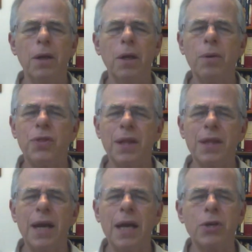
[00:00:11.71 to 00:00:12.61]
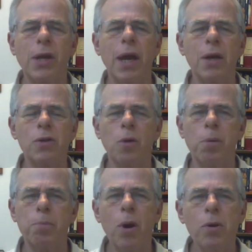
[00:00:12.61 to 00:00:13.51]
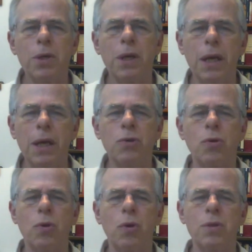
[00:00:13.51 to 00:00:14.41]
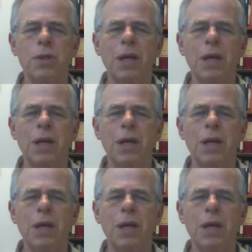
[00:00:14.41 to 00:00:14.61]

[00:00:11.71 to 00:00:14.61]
you would think that educators are proposing to introduce